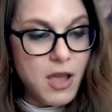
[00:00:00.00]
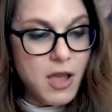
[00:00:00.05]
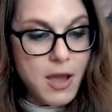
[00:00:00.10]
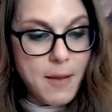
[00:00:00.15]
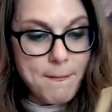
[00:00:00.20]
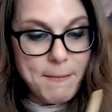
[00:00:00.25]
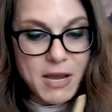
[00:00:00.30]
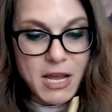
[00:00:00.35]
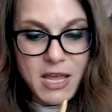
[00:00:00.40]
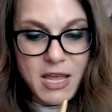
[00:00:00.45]

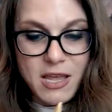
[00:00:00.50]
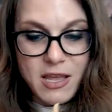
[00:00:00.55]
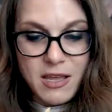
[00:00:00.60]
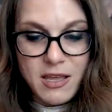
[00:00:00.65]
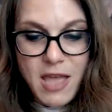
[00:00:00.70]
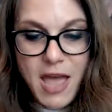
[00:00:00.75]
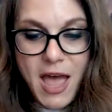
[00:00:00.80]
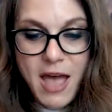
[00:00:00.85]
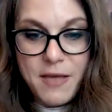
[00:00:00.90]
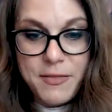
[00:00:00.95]
But
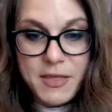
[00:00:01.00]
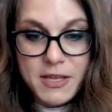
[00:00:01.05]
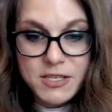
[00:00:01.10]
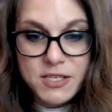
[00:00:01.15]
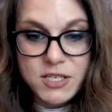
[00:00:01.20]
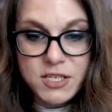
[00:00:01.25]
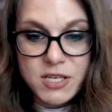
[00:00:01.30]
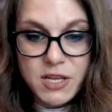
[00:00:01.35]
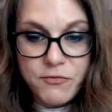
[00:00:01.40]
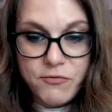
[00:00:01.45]
yeah, this
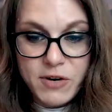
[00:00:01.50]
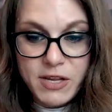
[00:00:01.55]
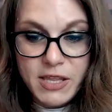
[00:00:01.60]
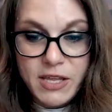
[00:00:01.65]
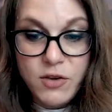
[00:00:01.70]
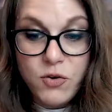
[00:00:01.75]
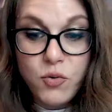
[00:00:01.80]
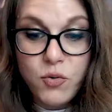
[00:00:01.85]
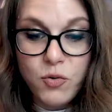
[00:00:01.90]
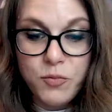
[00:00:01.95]
is a
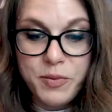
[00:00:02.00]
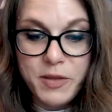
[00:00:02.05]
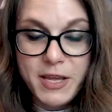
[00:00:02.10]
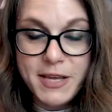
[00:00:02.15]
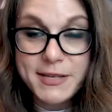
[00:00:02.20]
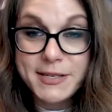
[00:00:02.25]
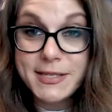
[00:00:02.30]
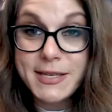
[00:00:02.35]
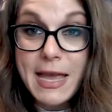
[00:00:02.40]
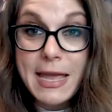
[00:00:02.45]
really cool
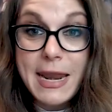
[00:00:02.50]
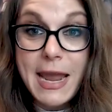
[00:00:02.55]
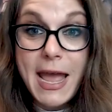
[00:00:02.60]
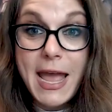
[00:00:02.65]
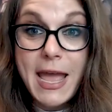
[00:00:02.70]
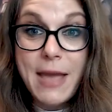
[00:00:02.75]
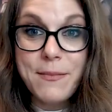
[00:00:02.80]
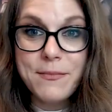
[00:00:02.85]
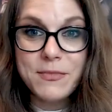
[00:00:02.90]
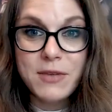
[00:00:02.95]
piece, and I
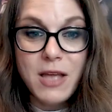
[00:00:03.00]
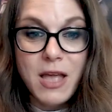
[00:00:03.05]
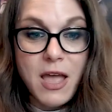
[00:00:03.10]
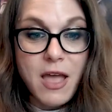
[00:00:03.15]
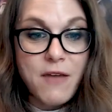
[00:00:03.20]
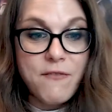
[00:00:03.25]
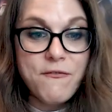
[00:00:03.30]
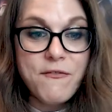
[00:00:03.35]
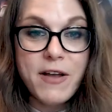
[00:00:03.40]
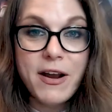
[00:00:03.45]
am
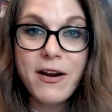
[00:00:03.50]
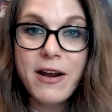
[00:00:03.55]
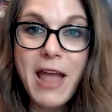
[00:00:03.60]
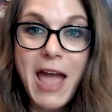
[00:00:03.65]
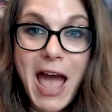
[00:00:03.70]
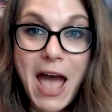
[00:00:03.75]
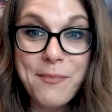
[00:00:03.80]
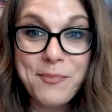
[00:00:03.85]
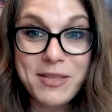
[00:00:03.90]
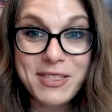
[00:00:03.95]
very
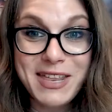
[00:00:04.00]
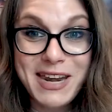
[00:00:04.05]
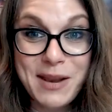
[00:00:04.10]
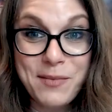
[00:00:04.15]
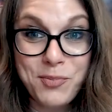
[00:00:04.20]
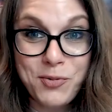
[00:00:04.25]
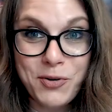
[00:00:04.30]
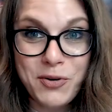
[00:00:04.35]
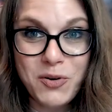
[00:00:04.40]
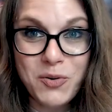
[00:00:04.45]
happy that I
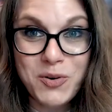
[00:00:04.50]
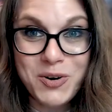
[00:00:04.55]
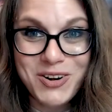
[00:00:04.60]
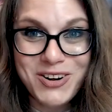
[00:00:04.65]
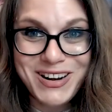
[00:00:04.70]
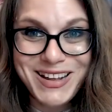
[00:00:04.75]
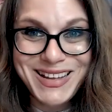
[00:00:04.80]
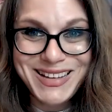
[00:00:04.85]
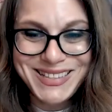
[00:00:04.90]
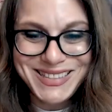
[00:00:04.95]

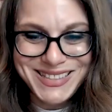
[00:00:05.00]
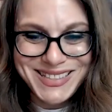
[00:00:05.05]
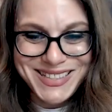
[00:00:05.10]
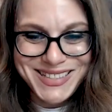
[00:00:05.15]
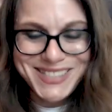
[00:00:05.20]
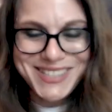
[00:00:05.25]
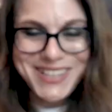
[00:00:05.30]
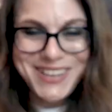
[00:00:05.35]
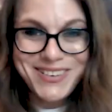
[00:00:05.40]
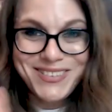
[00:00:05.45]
pre-ordered it.
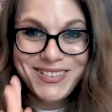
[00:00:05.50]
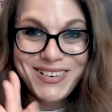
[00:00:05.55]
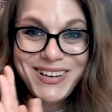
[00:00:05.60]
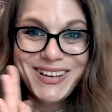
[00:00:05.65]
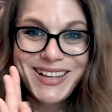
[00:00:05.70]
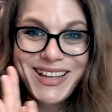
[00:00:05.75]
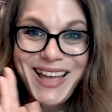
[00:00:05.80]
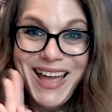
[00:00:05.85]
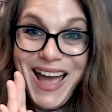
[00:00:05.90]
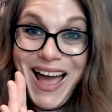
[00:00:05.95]
So
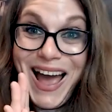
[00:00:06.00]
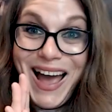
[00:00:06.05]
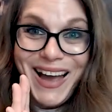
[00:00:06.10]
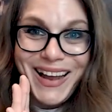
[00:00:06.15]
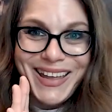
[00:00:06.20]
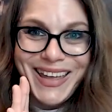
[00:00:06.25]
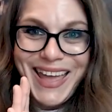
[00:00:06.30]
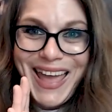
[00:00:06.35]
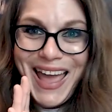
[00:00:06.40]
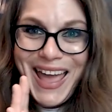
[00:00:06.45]

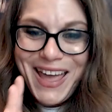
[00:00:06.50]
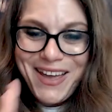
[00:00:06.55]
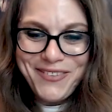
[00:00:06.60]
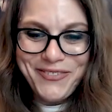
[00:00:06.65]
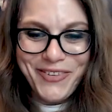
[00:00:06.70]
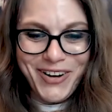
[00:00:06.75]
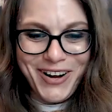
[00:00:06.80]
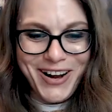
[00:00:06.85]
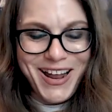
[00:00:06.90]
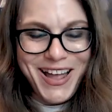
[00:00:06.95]
yay
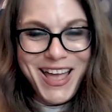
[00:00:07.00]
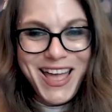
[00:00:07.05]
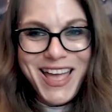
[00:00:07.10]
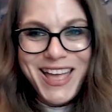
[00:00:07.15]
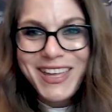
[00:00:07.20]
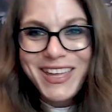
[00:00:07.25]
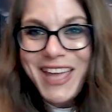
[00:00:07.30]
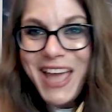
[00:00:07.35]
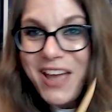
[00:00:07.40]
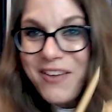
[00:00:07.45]
for,
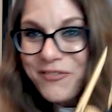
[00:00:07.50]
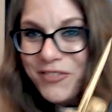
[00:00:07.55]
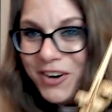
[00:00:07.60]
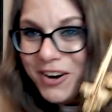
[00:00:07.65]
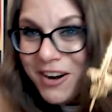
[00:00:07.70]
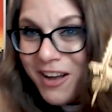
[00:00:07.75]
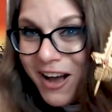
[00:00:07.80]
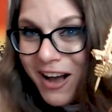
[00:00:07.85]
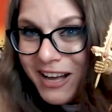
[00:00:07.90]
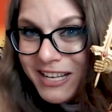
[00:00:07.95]
yay for
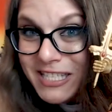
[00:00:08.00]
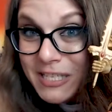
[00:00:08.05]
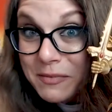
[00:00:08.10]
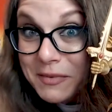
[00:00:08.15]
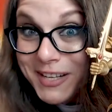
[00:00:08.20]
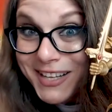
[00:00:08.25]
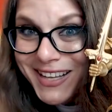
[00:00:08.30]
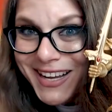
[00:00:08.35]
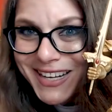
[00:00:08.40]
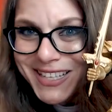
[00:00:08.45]
an awesome
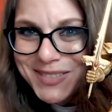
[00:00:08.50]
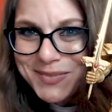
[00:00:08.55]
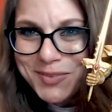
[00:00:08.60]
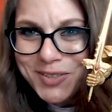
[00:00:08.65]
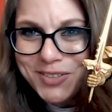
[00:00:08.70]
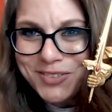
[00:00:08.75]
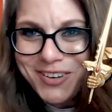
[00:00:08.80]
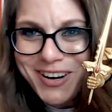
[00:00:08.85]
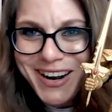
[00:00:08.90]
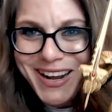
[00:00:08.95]

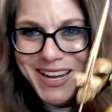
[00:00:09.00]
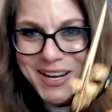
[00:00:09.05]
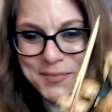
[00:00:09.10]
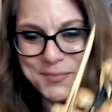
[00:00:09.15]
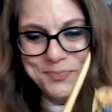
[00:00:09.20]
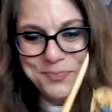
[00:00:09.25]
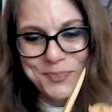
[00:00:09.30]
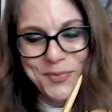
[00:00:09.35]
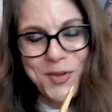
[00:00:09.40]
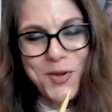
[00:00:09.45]
collectible, right?
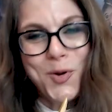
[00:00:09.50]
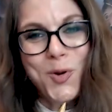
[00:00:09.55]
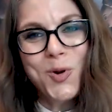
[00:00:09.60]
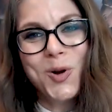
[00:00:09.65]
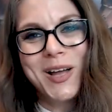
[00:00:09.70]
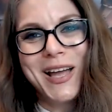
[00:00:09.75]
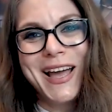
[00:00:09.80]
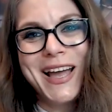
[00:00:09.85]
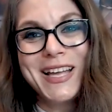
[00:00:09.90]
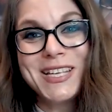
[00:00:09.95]
Cool,
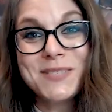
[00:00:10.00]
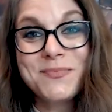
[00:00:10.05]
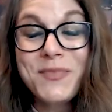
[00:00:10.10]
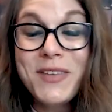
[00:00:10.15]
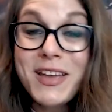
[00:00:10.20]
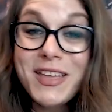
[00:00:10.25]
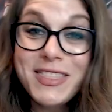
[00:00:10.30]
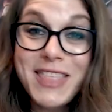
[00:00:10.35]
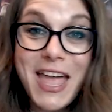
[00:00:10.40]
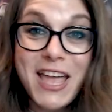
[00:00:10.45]
guys.
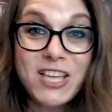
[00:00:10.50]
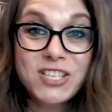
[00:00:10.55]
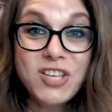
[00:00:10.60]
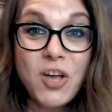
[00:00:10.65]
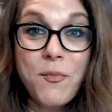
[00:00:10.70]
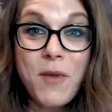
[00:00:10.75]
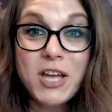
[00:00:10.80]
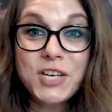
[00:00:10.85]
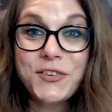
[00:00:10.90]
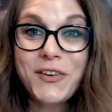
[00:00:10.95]
Thank you so
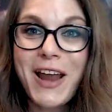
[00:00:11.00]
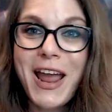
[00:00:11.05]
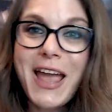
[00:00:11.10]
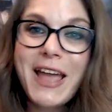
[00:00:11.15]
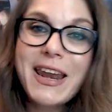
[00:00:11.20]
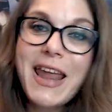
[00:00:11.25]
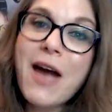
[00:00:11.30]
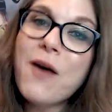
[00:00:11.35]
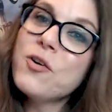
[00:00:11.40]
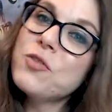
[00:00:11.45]
much for
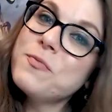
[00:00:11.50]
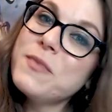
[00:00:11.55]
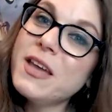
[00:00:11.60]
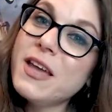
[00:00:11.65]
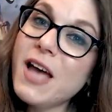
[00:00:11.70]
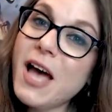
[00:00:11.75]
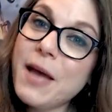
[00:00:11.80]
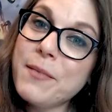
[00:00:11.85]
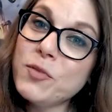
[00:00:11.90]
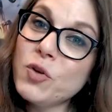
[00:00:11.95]
hanging out with me.
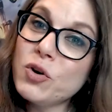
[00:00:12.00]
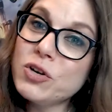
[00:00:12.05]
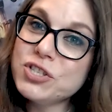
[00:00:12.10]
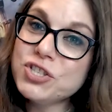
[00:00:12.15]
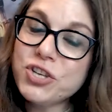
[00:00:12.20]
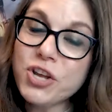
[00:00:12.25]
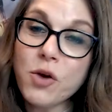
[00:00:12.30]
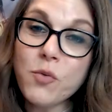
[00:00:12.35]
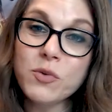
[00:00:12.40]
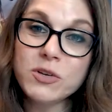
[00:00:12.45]
I'm Loryn
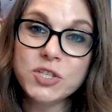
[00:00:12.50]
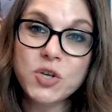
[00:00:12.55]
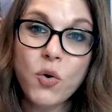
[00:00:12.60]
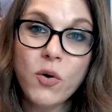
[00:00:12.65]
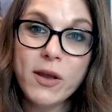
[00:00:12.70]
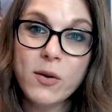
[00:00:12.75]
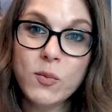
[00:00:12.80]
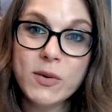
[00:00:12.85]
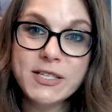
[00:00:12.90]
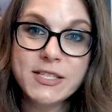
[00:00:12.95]
Stone with
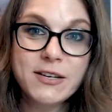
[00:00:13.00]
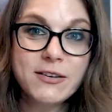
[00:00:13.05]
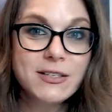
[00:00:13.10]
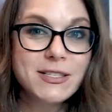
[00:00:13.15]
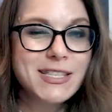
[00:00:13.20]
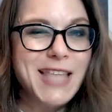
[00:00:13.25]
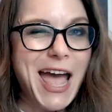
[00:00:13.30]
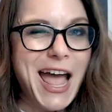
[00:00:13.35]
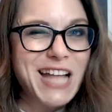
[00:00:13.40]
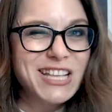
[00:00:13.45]
Toy Wizards.
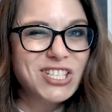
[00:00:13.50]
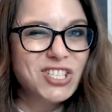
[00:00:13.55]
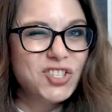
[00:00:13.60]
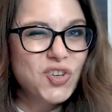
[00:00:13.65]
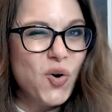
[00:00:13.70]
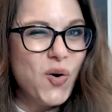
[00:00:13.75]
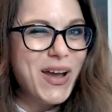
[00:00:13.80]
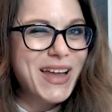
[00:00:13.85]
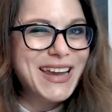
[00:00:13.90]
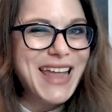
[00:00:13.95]
That's
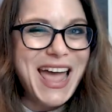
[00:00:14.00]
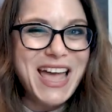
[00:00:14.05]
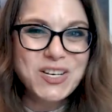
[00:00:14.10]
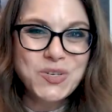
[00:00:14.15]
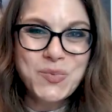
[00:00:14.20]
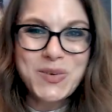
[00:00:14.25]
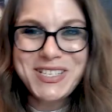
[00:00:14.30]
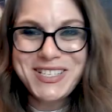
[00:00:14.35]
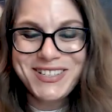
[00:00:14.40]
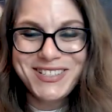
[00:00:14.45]
toy
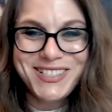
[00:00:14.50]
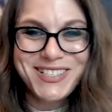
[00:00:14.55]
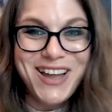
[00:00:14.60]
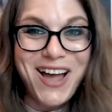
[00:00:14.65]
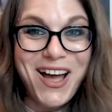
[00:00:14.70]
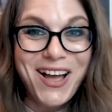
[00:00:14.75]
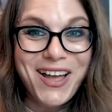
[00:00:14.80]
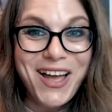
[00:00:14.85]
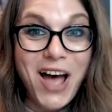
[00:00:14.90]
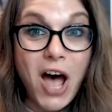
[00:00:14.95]
wizards
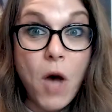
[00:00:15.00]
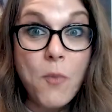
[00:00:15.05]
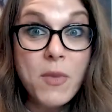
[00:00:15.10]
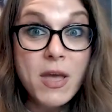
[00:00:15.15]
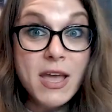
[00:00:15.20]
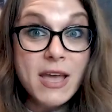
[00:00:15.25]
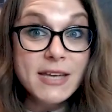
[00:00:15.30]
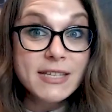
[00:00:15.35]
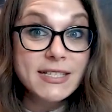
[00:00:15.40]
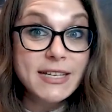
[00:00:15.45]
dot com.
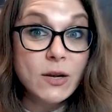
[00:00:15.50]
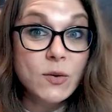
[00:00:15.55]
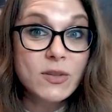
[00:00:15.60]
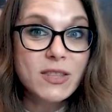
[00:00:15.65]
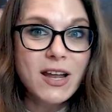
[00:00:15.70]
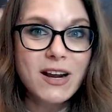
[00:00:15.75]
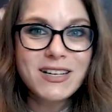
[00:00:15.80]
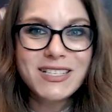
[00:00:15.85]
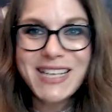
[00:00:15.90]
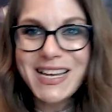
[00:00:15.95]
Stick with
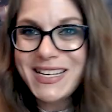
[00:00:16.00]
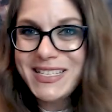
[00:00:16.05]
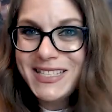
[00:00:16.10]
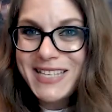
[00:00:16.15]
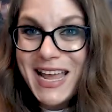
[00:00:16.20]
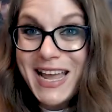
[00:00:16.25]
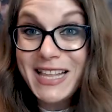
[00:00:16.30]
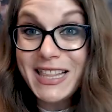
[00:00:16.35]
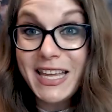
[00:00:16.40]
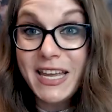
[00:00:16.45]
our site
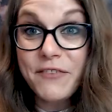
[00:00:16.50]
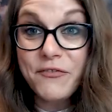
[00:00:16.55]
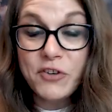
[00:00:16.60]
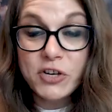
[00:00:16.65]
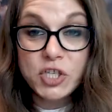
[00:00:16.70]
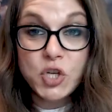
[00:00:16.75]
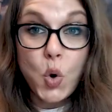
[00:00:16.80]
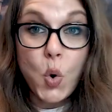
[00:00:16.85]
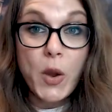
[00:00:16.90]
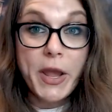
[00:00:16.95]
daily for
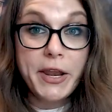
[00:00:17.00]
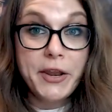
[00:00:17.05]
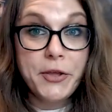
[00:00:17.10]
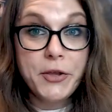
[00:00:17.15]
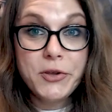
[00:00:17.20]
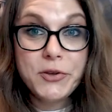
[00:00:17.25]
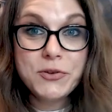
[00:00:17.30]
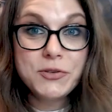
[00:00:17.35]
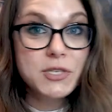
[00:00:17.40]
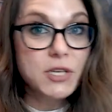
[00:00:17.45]
toy
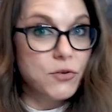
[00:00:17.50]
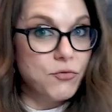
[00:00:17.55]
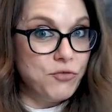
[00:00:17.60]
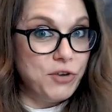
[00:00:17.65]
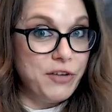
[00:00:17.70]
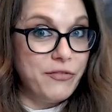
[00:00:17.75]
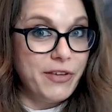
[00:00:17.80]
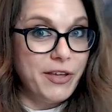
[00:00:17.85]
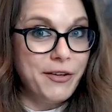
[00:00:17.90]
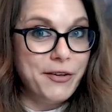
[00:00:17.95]
news,
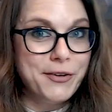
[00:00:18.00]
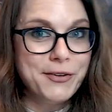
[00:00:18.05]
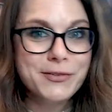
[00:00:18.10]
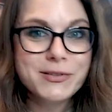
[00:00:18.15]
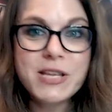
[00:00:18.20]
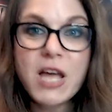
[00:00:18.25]
reviews,